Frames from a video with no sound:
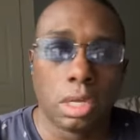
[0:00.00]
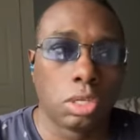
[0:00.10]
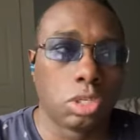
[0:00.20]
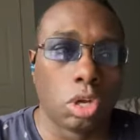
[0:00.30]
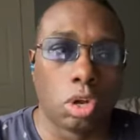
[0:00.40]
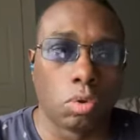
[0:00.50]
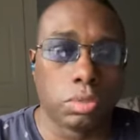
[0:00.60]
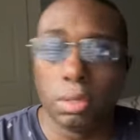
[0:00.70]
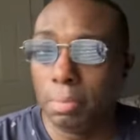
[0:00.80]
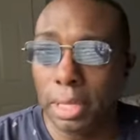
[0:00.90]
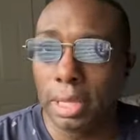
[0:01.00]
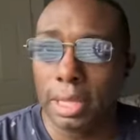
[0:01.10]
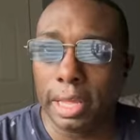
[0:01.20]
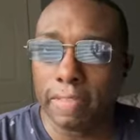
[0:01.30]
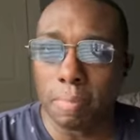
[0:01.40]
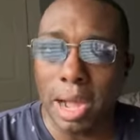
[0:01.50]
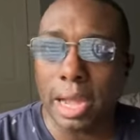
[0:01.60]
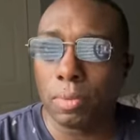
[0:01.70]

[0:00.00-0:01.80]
So to me, if my